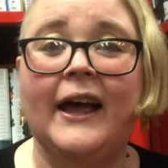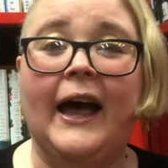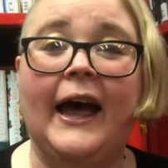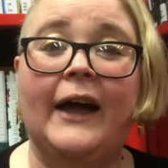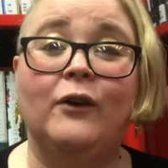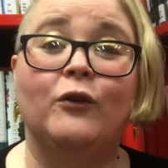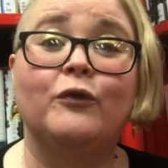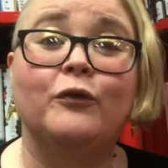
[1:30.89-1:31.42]

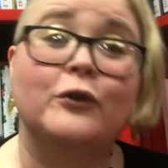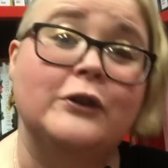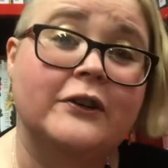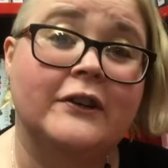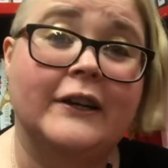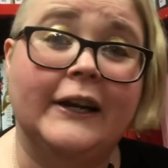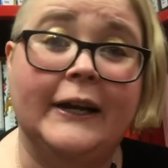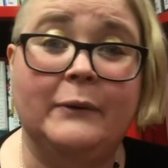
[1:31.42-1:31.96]
and
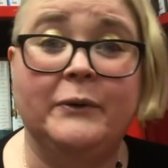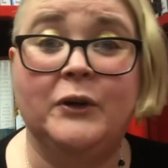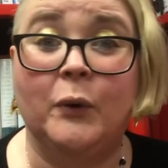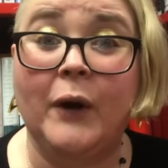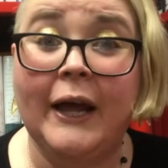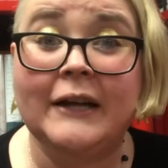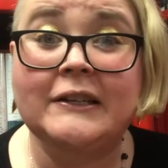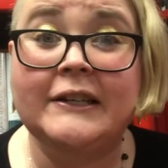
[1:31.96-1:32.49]
unfortunately we
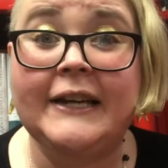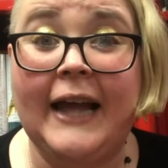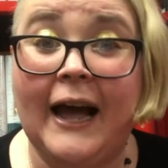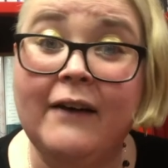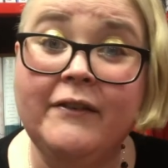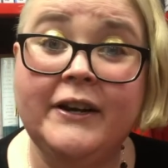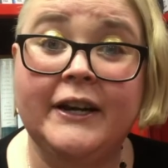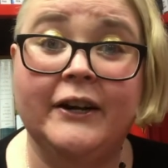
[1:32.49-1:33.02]
don't actually
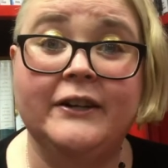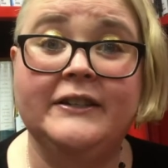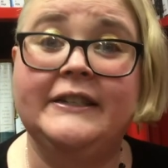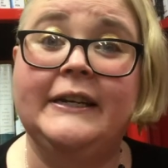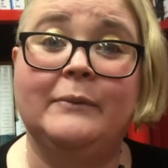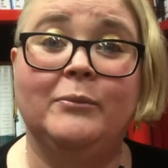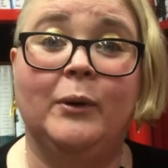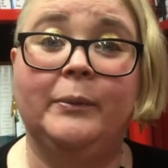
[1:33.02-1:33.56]
have it here at
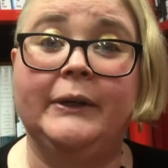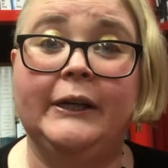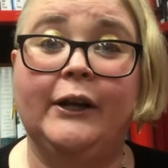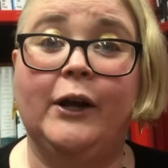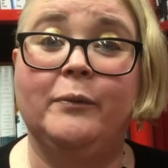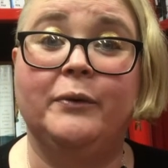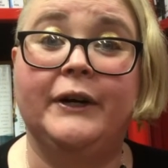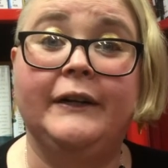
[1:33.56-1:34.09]
Dunedin Public
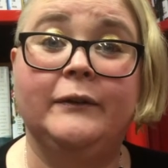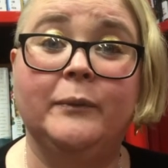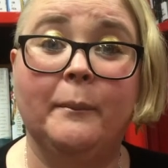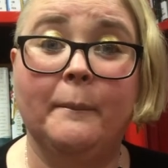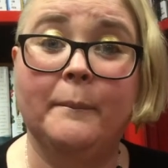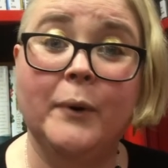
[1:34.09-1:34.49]
Libraries,